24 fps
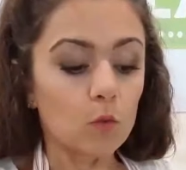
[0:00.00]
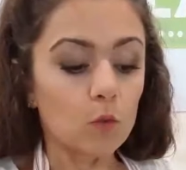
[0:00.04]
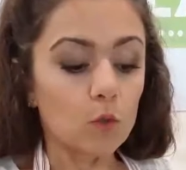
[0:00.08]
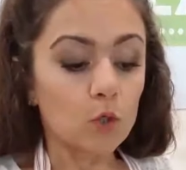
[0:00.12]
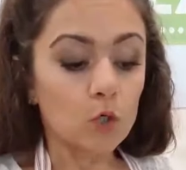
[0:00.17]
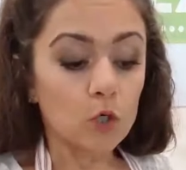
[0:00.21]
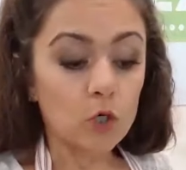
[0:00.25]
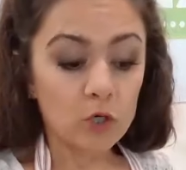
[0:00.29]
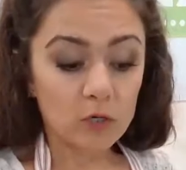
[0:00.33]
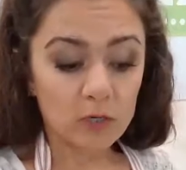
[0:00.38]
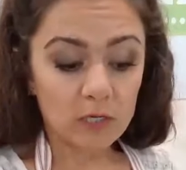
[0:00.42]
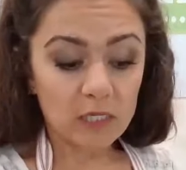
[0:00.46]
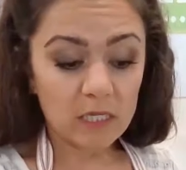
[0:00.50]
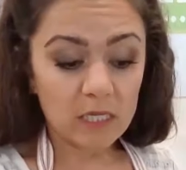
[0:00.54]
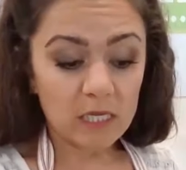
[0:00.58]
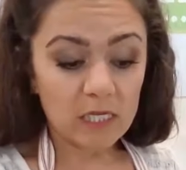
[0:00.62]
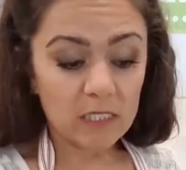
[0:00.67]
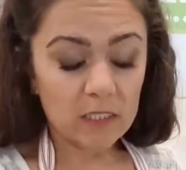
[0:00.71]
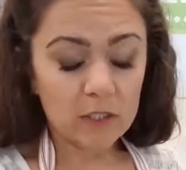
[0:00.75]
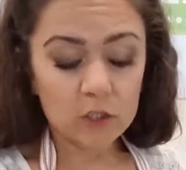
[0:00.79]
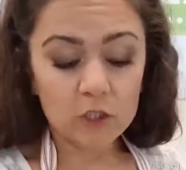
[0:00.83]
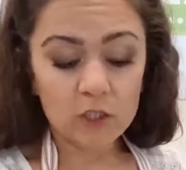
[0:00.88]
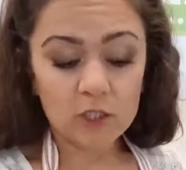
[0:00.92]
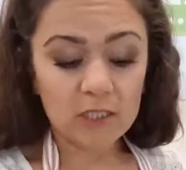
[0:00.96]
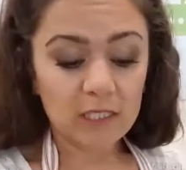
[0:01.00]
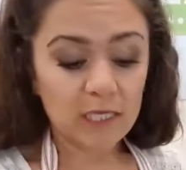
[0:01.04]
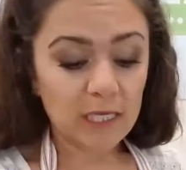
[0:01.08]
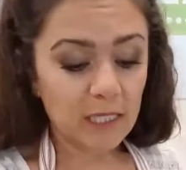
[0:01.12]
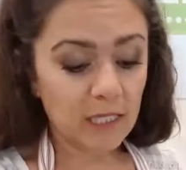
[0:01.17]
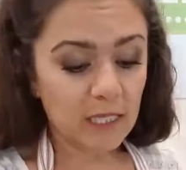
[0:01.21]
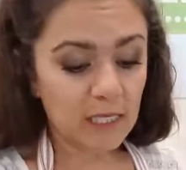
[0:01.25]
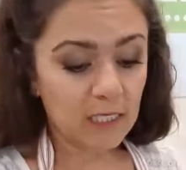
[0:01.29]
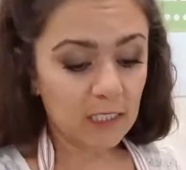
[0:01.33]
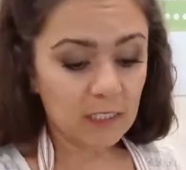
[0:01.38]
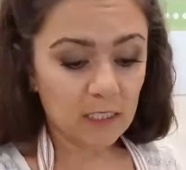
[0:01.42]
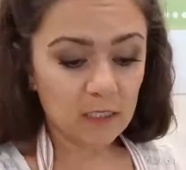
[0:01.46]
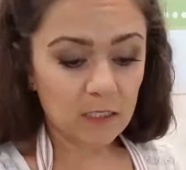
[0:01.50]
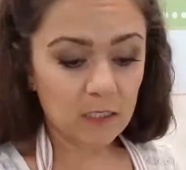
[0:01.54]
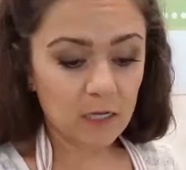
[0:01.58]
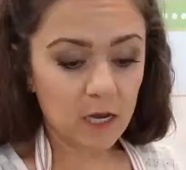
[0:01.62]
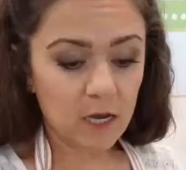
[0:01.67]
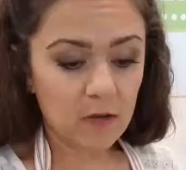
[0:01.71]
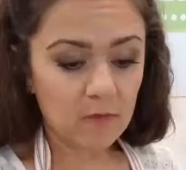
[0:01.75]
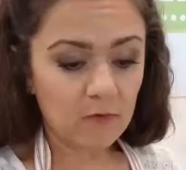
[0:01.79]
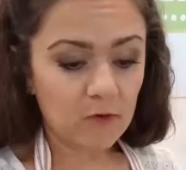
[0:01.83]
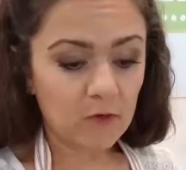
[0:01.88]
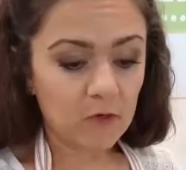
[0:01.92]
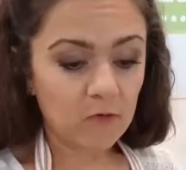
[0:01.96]
cook this just like this,
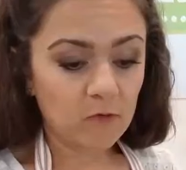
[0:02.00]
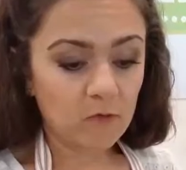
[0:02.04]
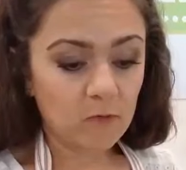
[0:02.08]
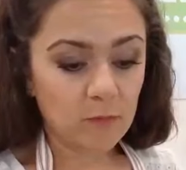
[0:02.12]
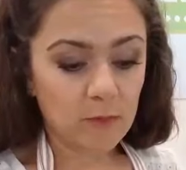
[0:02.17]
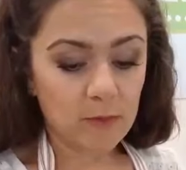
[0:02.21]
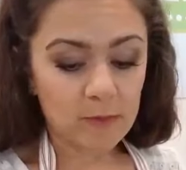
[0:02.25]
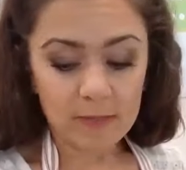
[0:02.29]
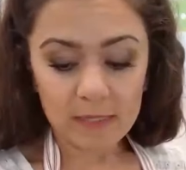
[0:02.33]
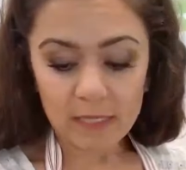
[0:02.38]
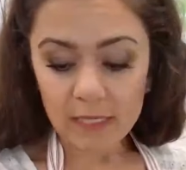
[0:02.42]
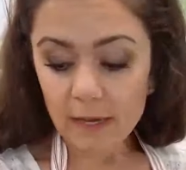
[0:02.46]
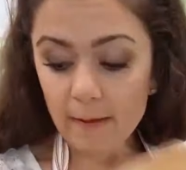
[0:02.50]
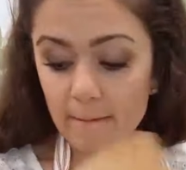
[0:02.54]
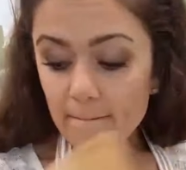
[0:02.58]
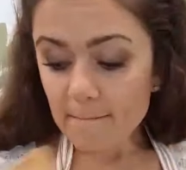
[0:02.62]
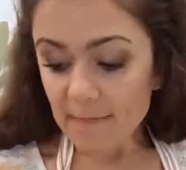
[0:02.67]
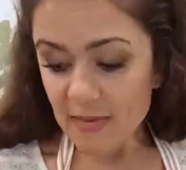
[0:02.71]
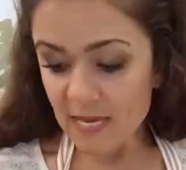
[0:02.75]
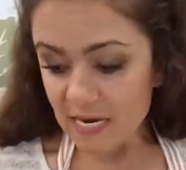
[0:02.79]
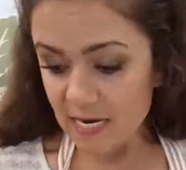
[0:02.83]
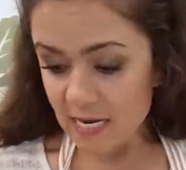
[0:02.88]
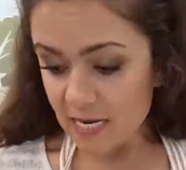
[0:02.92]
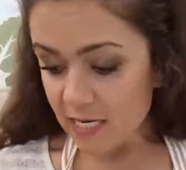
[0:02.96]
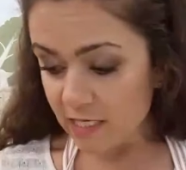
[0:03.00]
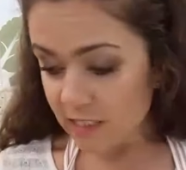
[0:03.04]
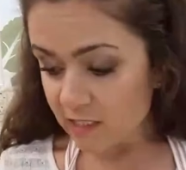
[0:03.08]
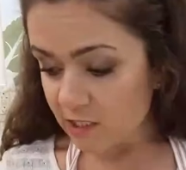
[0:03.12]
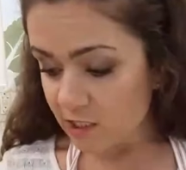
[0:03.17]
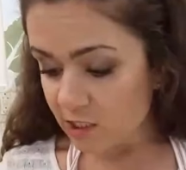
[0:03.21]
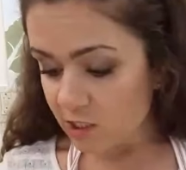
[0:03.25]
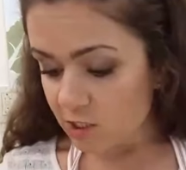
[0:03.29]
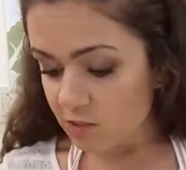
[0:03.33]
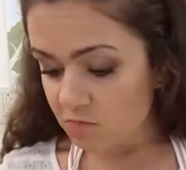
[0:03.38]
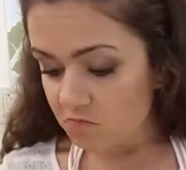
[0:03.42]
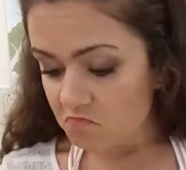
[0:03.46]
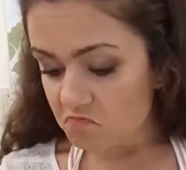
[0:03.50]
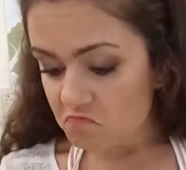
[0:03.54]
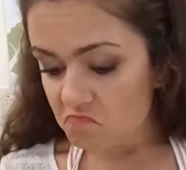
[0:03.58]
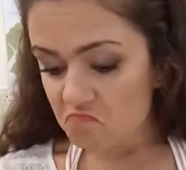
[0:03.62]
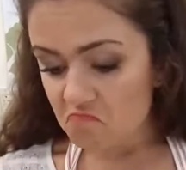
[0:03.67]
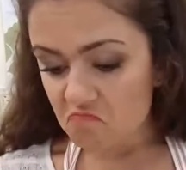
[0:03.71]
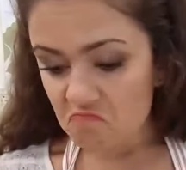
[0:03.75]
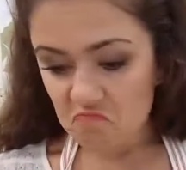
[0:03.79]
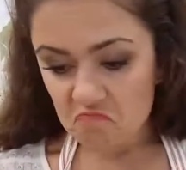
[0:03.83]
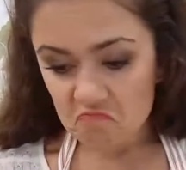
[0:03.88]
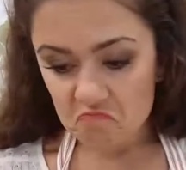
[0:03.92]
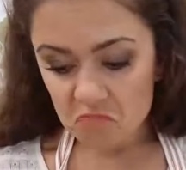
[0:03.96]
uncovered, for maybe like a minute.
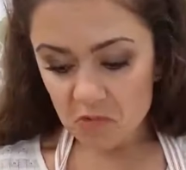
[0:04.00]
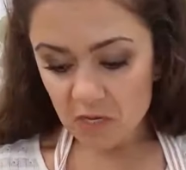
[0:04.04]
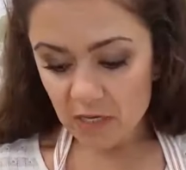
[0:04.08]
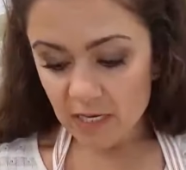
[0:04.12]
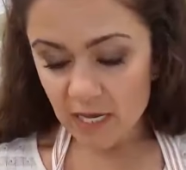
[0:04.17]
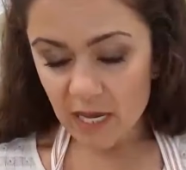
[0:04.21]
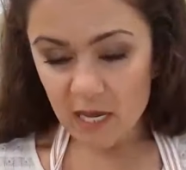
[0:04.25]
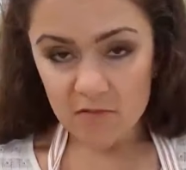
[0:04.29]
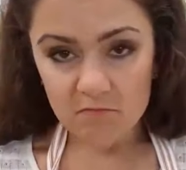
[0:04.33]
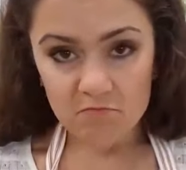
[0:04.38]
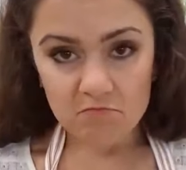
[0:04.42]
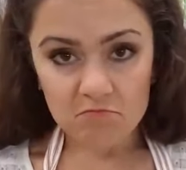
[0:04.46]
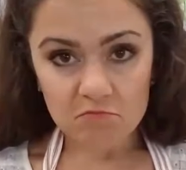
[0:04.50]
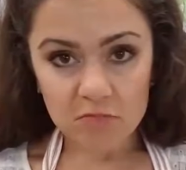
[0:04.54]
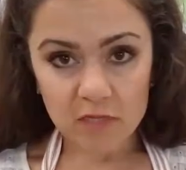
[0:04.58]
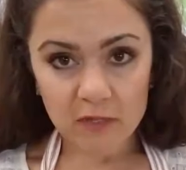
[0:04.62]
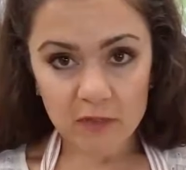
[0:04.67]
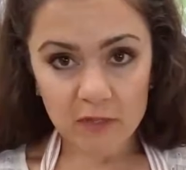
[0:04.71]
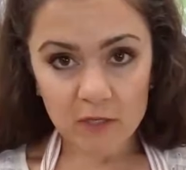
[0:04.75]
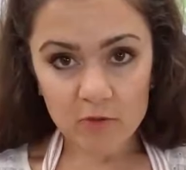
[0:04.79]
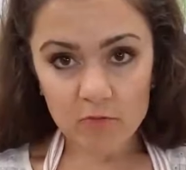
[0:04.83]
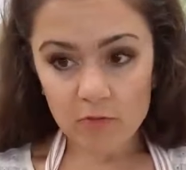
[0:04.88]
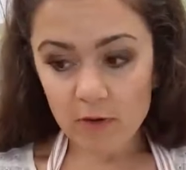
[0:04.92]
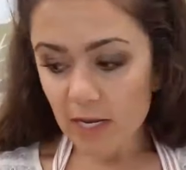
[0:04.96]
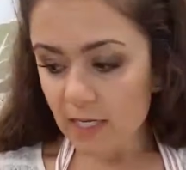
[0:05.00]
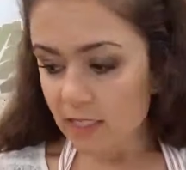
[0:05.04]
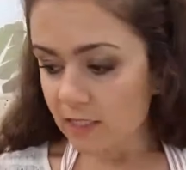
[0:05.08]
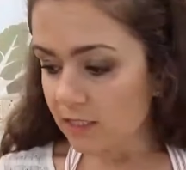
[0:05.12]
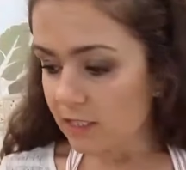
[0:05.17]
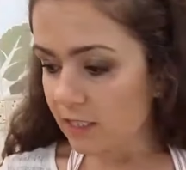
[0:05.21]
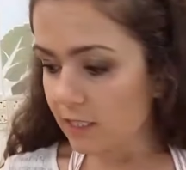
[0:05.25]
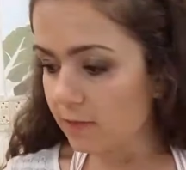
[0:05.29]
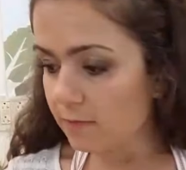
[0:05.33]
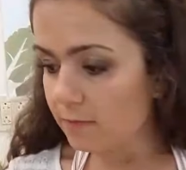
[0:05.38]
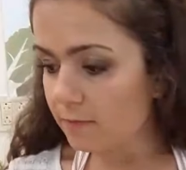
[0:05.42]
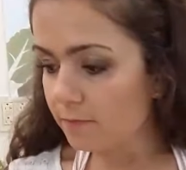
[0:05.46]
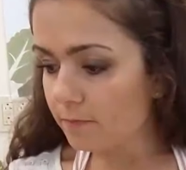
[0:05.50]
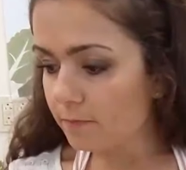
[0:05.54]
Again, nothing crazy.